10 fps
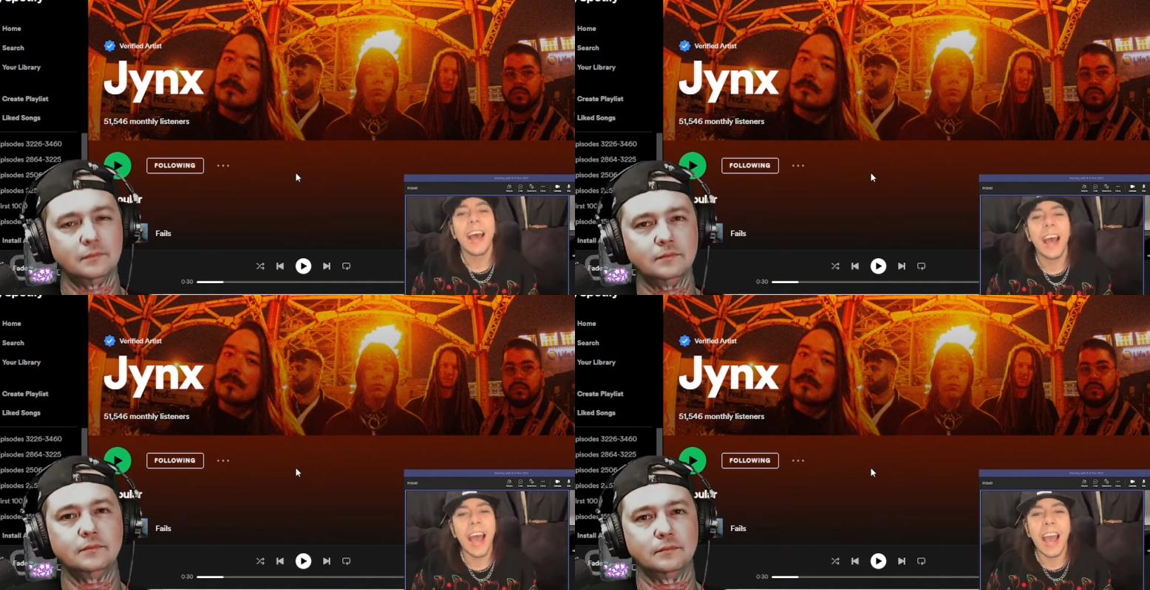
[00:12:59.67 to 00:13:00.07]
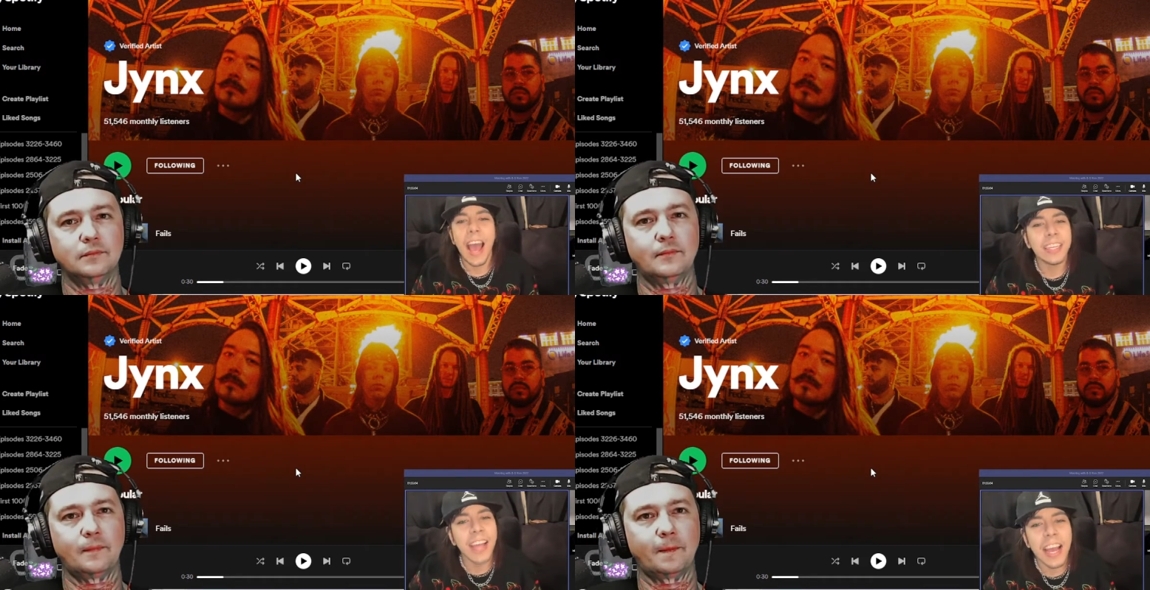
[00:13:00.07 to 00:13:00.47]

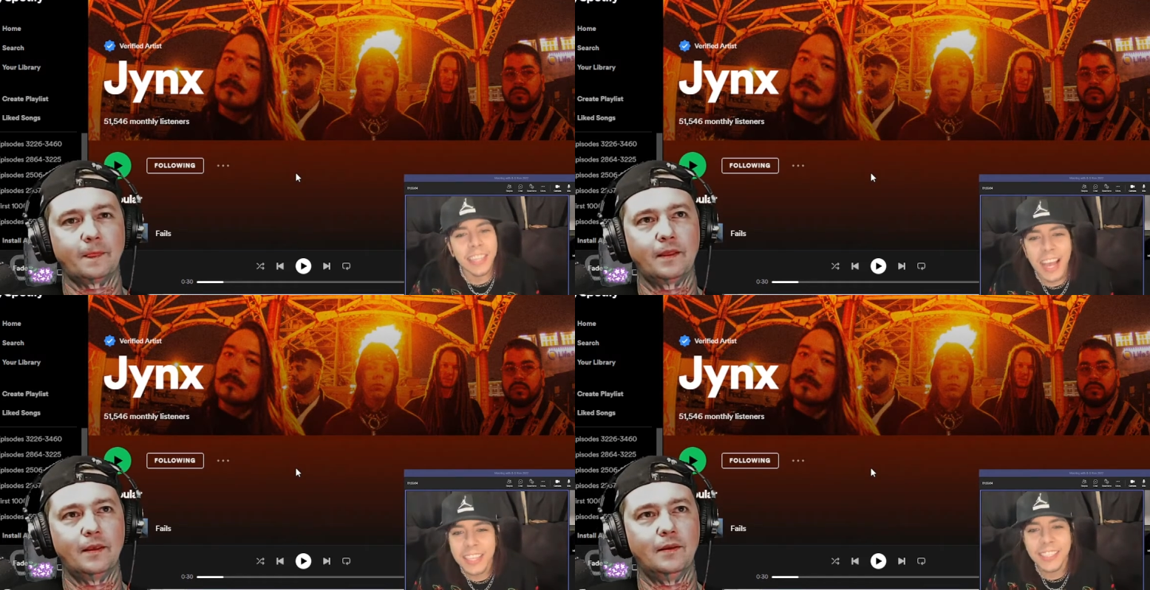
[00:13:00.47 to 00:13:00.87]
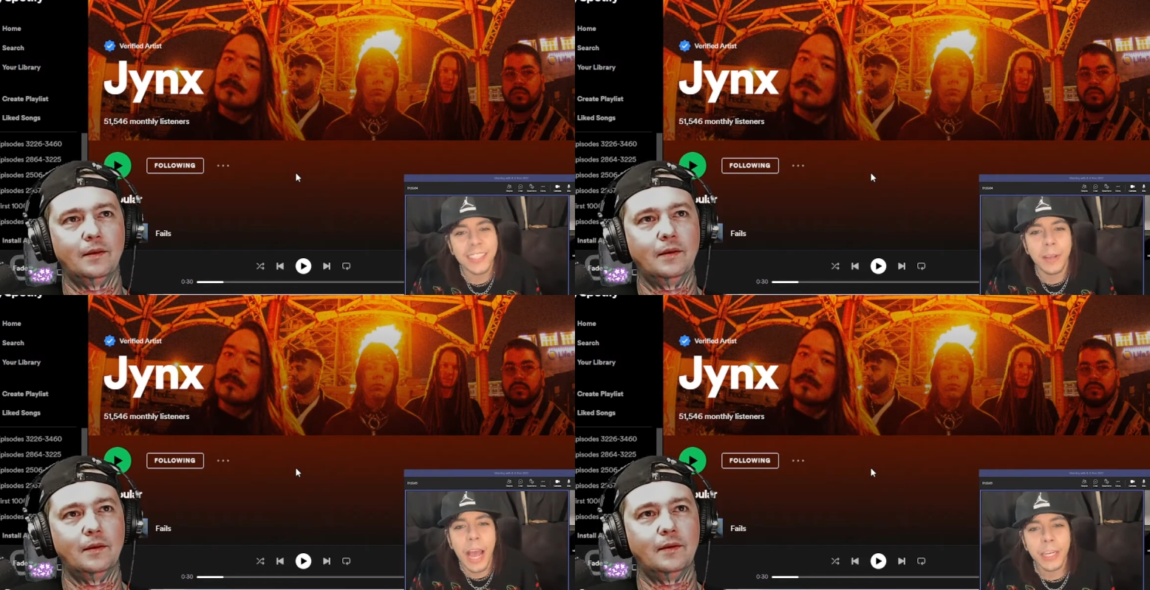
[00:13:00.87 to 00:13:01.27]
Speaker 1: I, I, I, I
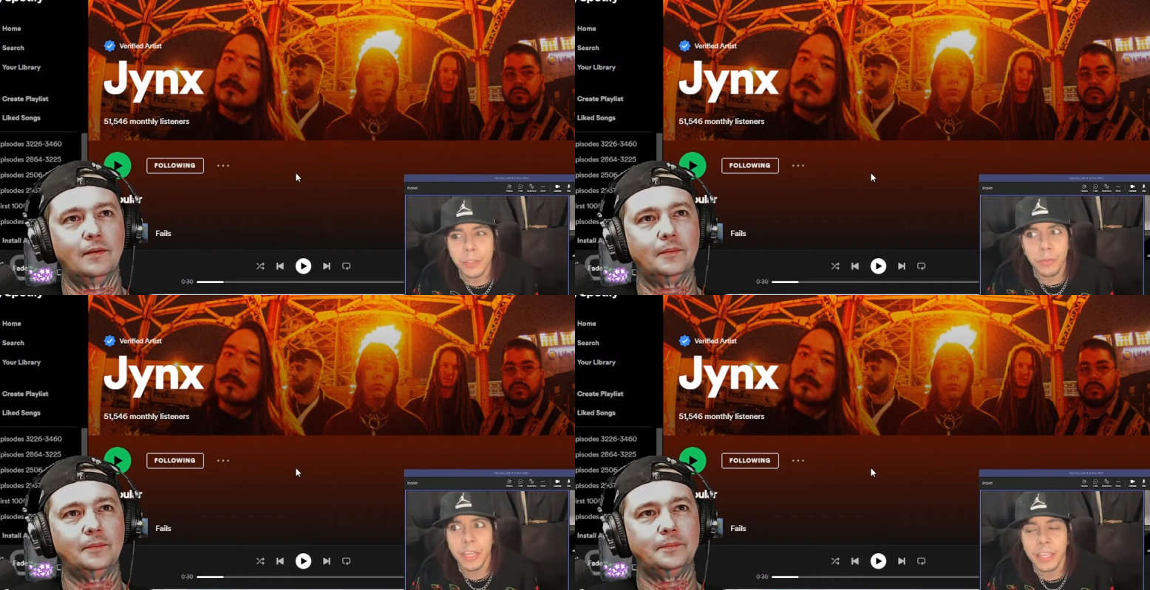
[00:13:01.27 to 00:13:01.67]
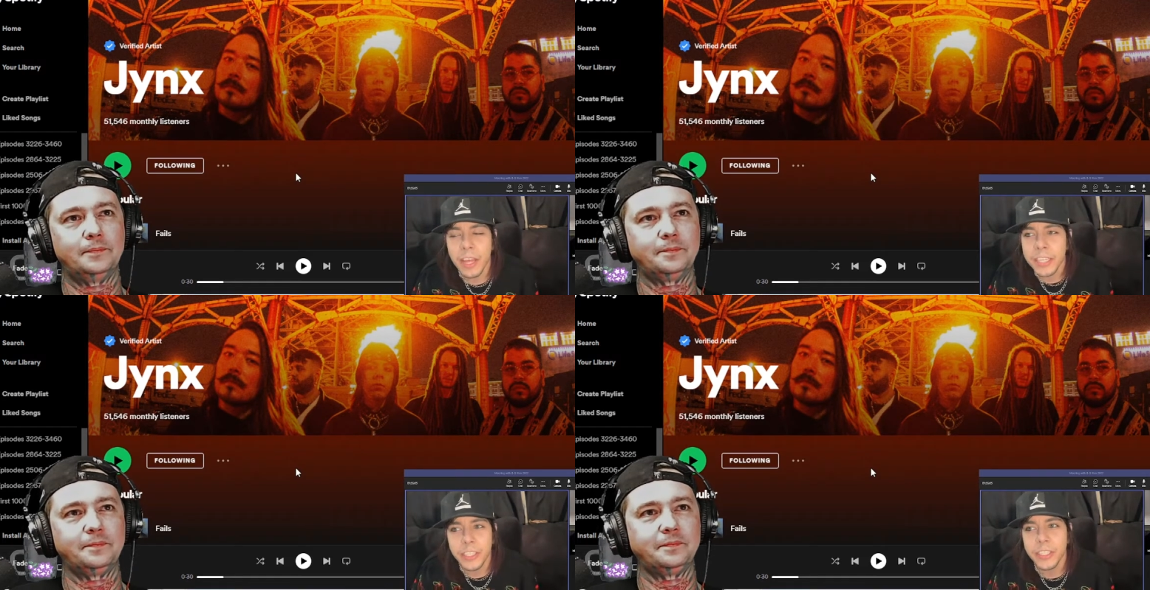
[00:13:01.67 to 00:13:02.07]
just i just really
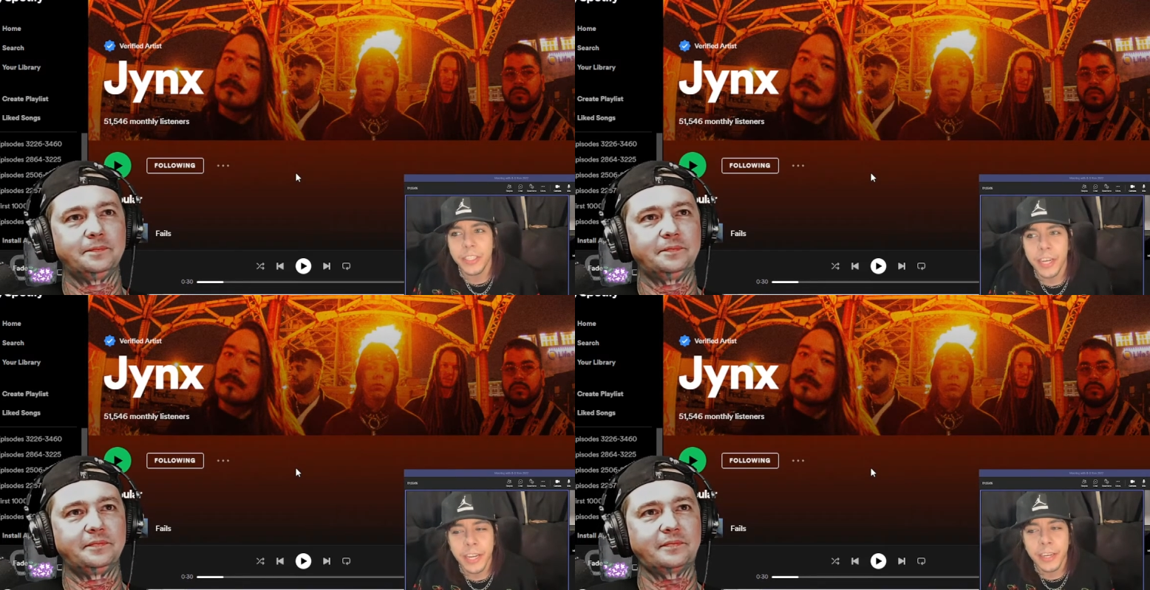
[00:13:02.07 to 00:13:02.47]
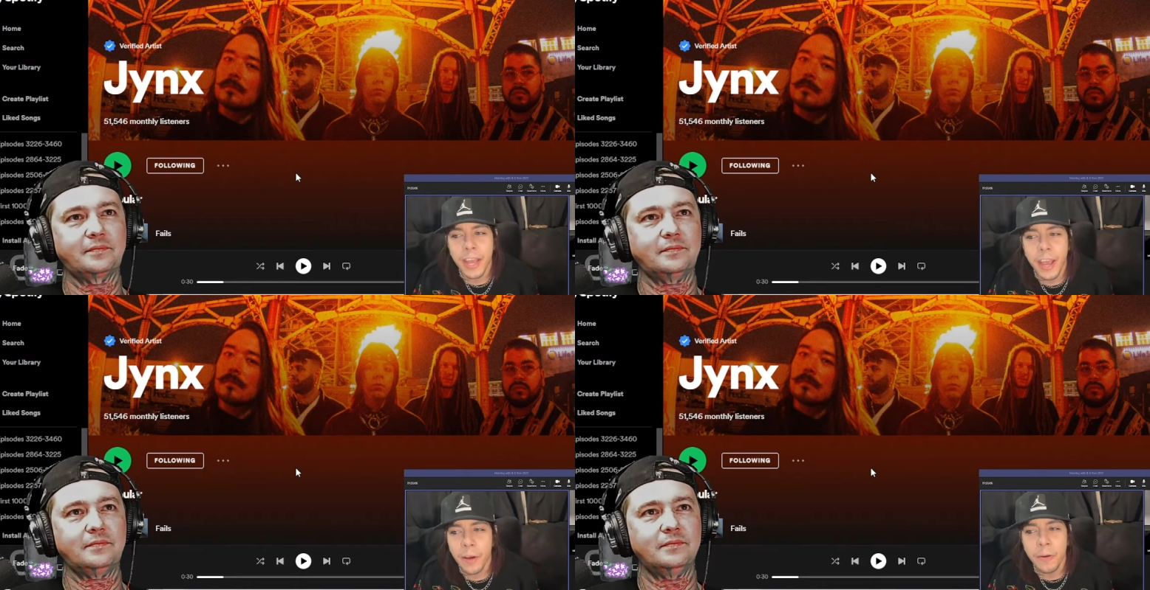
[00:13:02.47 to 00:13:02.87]
like just sitting
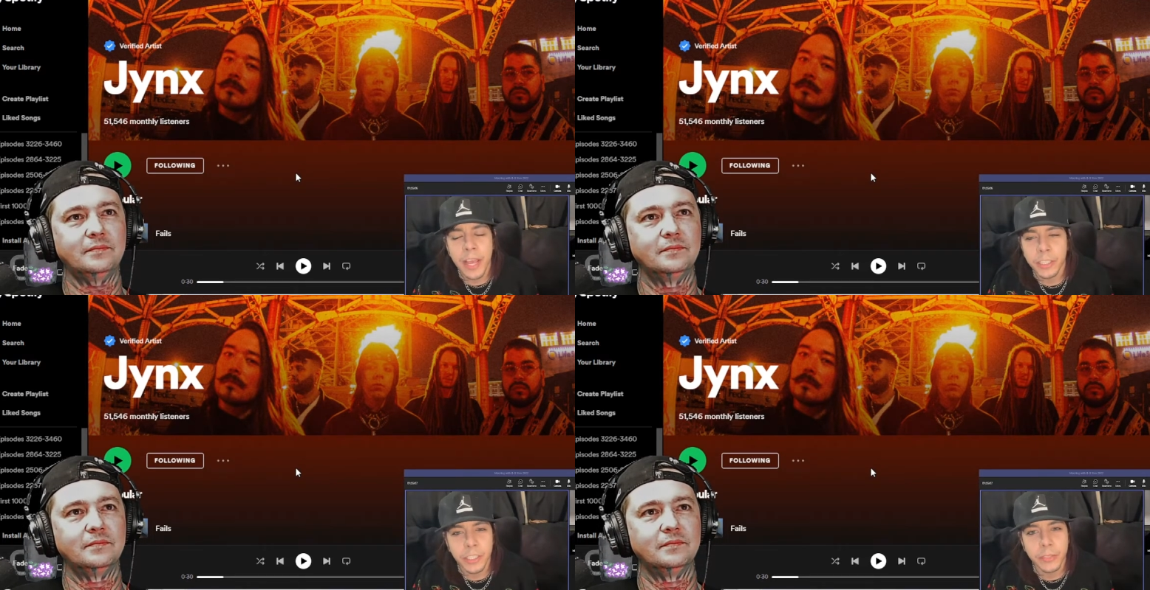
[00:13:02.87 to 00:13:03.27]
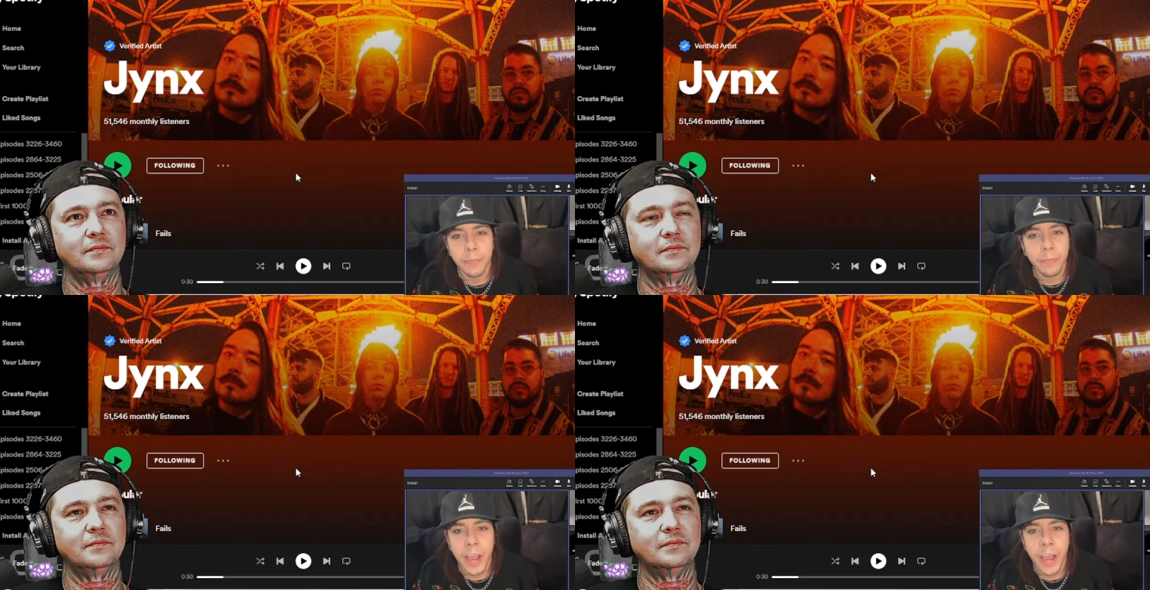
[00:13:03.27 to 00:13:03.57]
down and just